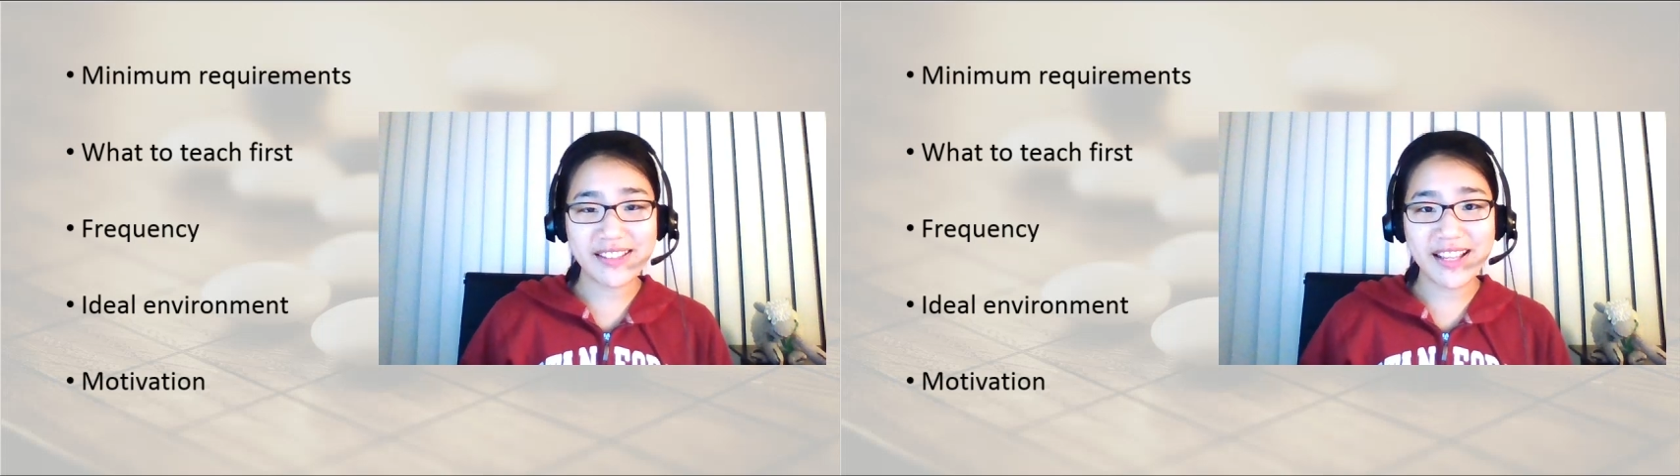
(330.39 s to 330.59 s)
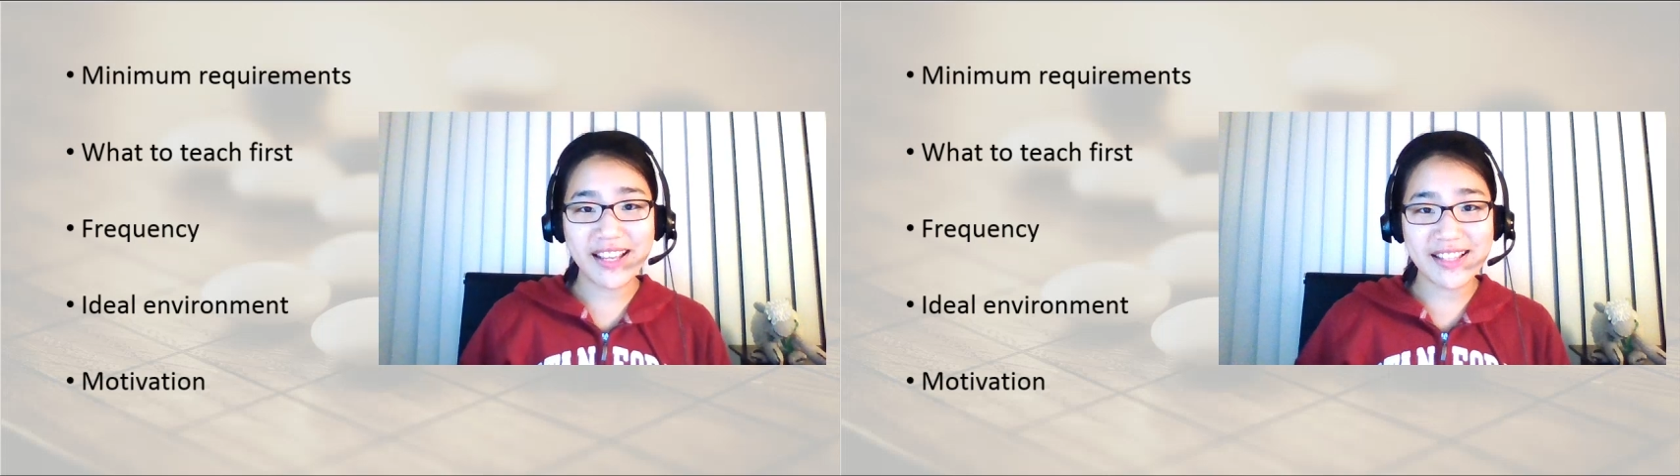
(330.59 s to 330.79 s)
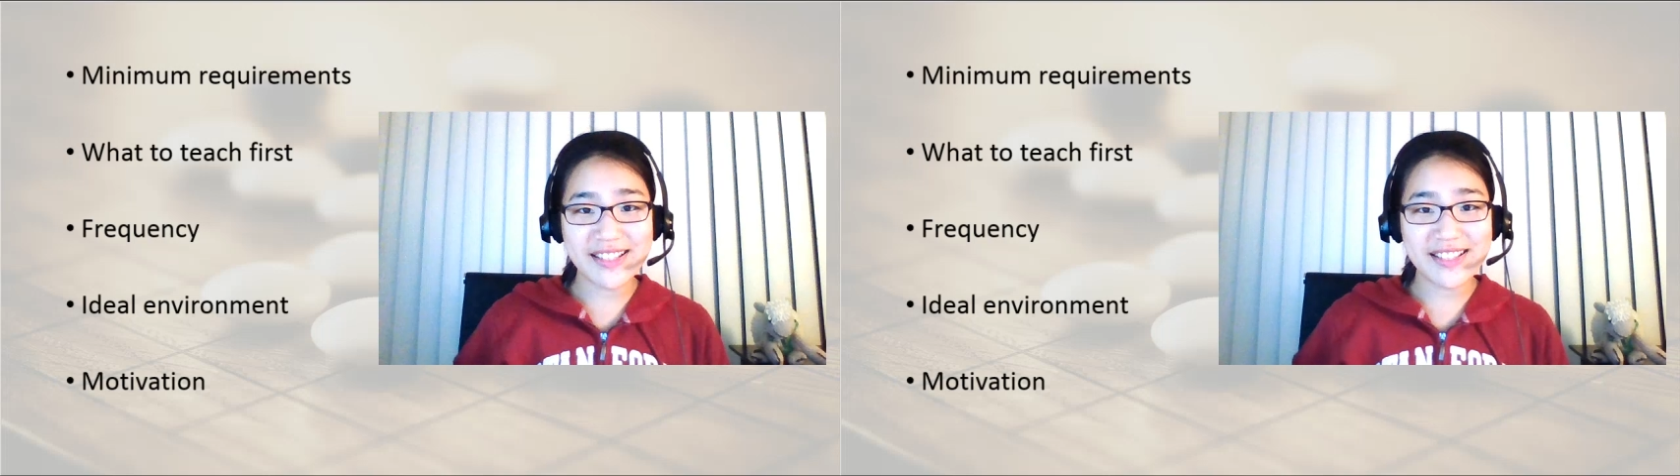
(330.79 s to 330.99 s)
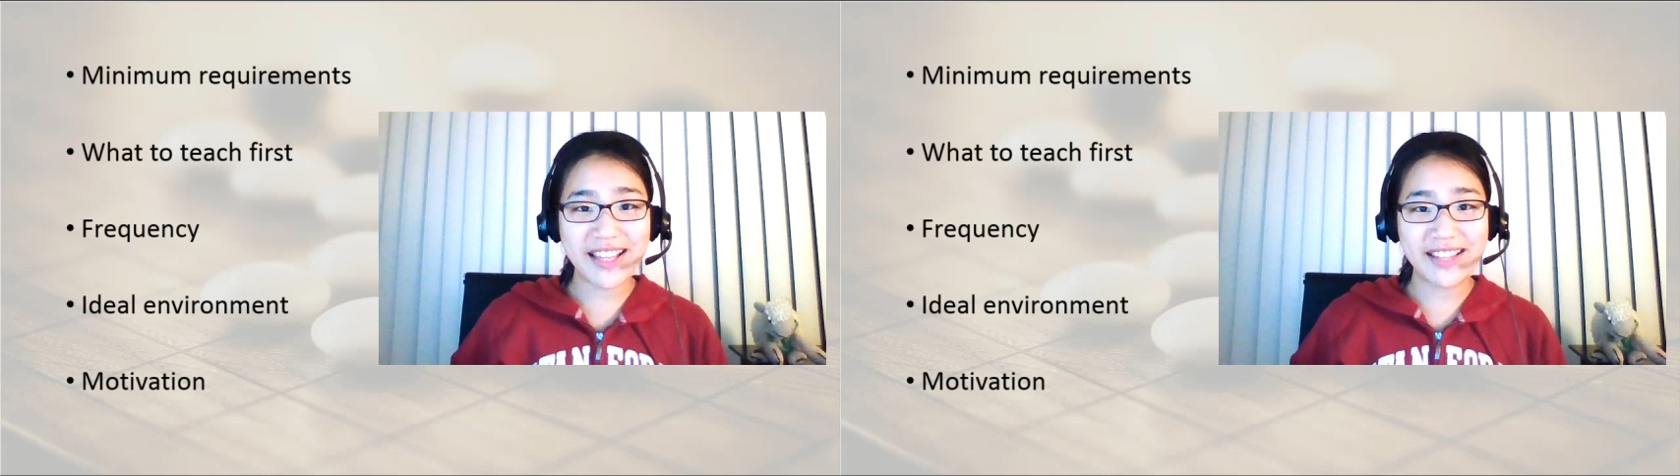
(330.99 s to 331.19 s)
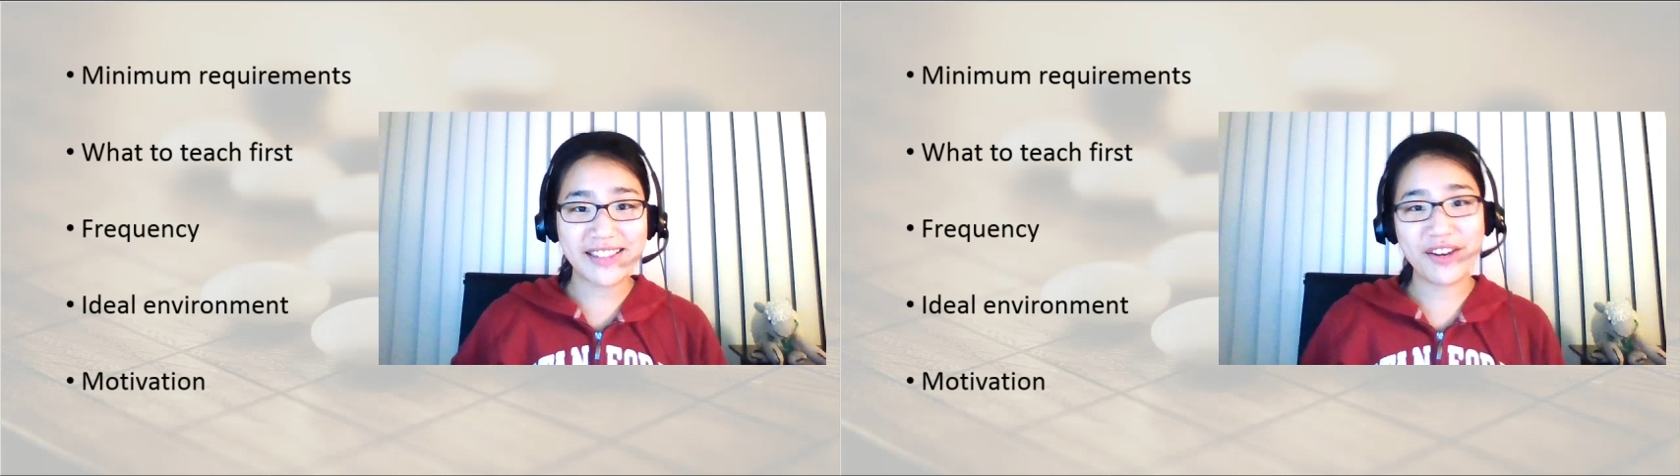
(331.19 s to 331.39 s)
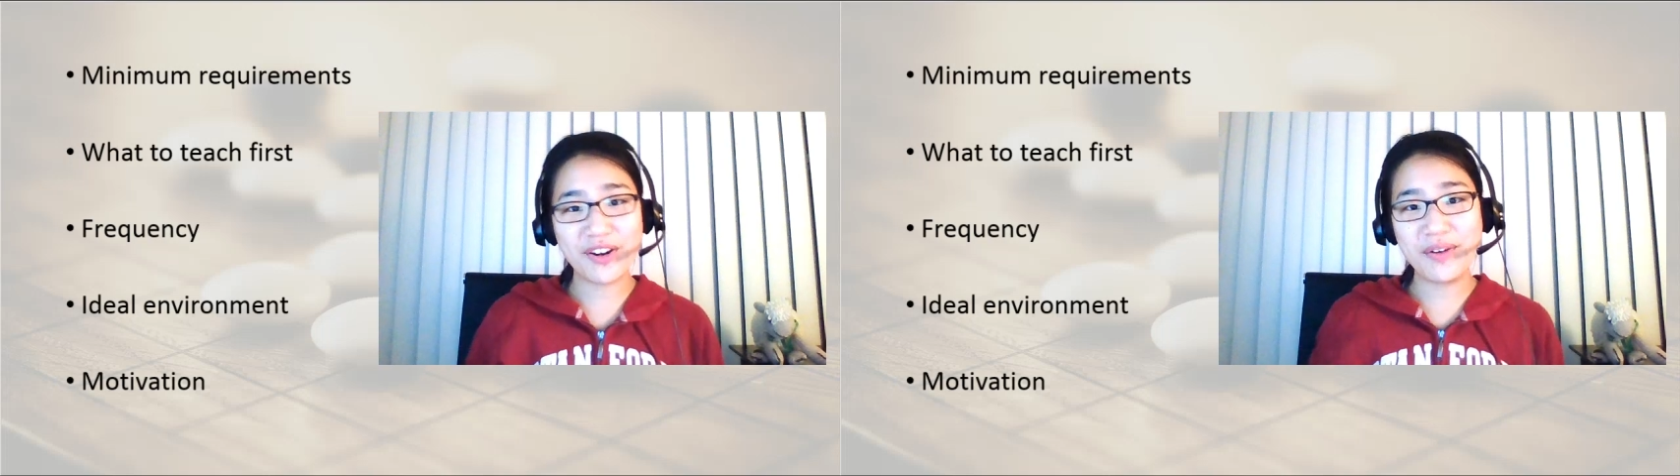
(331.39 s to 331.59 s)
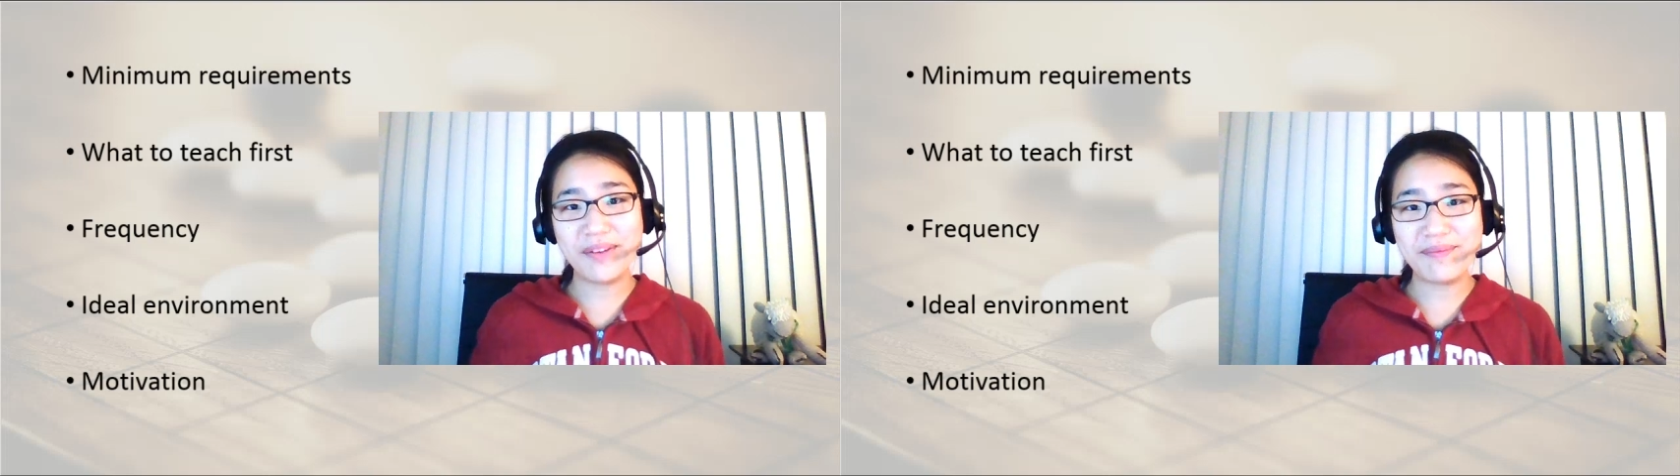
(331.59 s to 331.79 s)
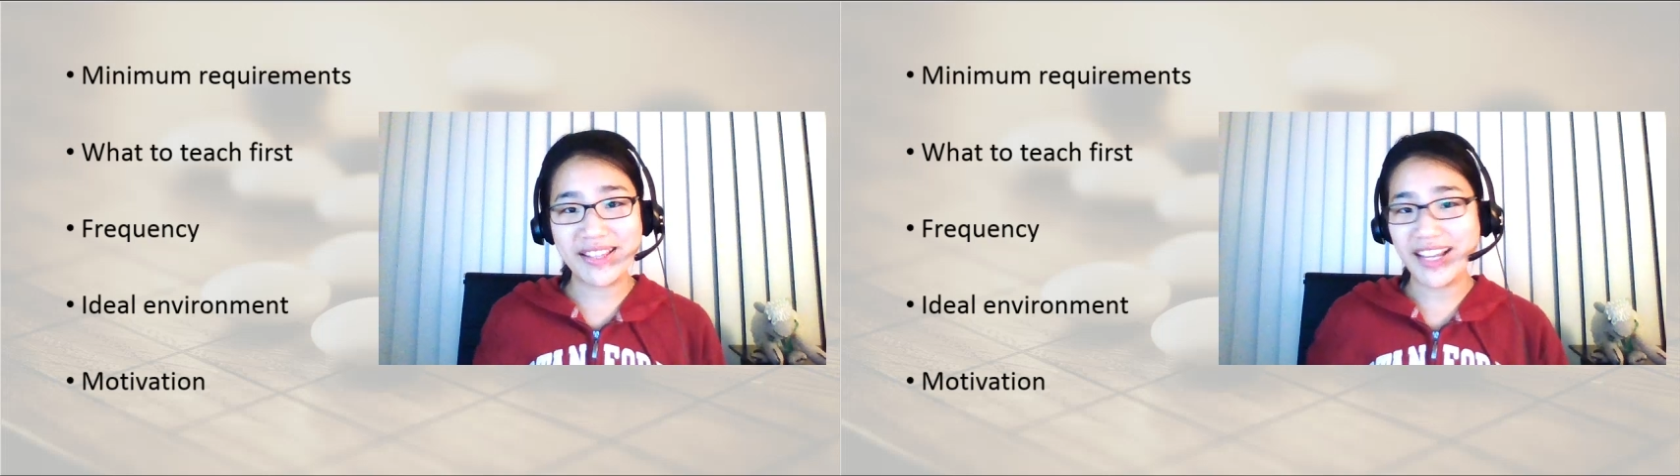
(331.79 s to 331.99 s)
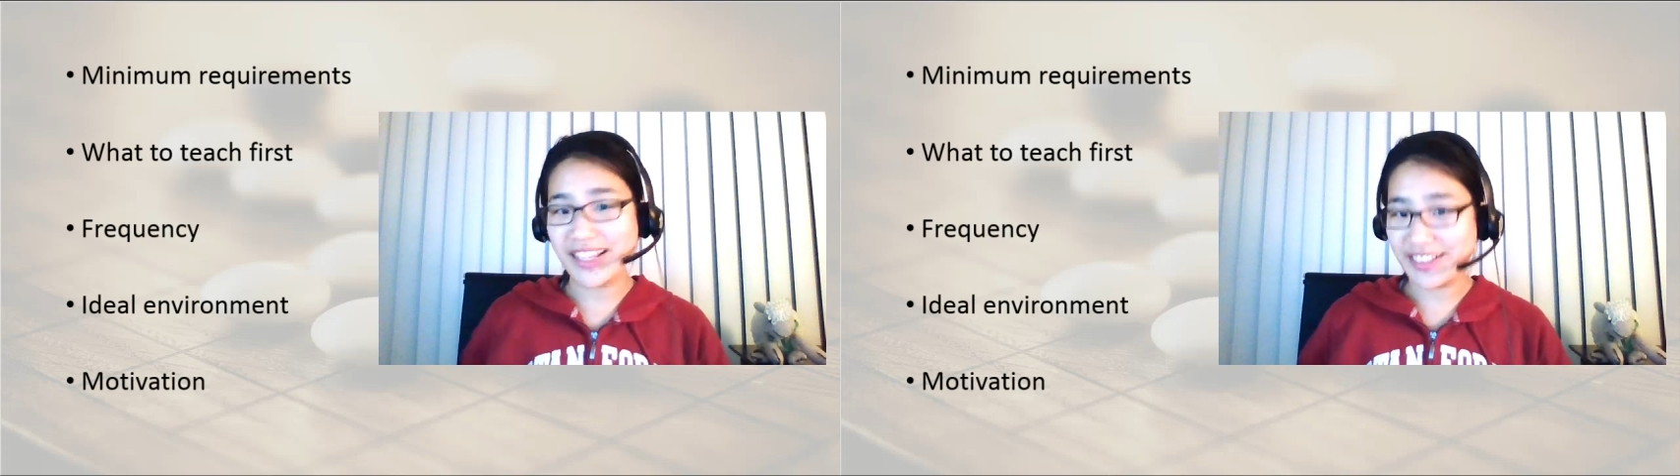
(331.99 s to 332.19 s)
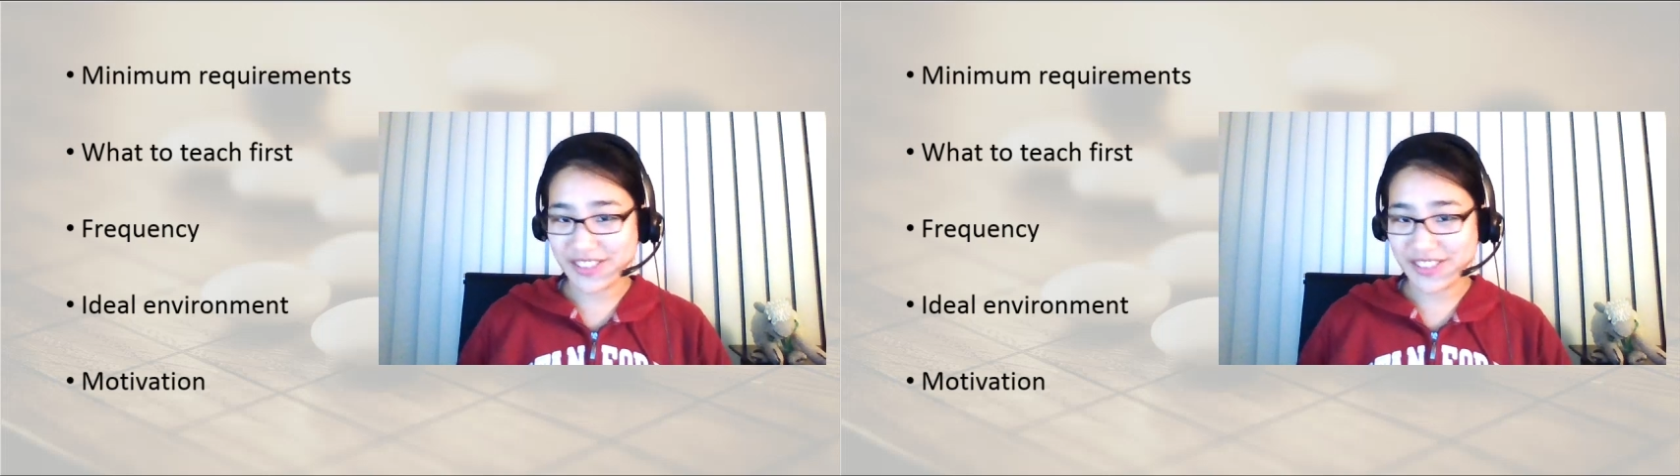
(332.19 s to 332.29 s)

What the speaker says: is that there are many other